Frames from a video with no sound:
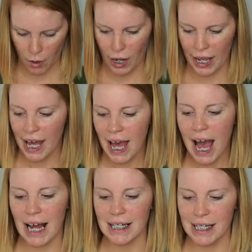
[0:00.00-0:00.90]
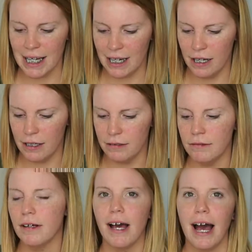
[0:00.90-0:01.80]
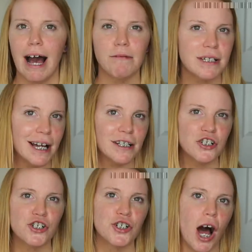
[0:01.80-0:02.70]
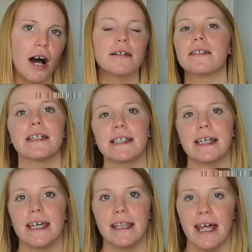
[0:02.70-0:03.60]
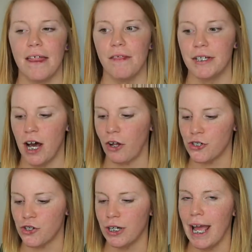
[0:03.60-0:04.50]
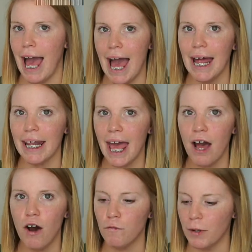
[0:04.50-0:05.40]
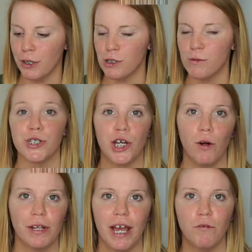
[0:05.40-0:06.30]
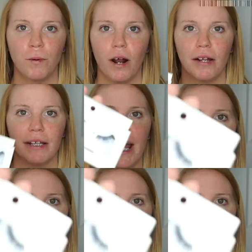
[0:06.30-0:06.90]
Okay, I was kind of shocked to see that the Dollar Tree had e.l.f., but this was the only e.l.f. product they